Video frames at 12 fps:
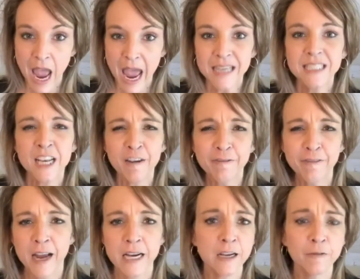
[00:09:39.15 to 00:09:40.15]
instead of
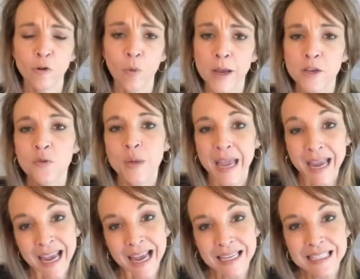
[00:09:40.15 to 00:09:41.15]
fighting for why you
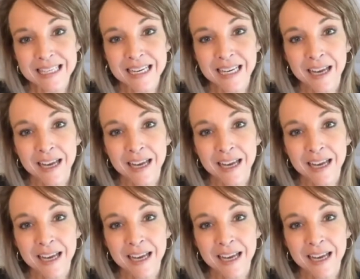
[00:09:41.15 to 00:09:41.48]
can't,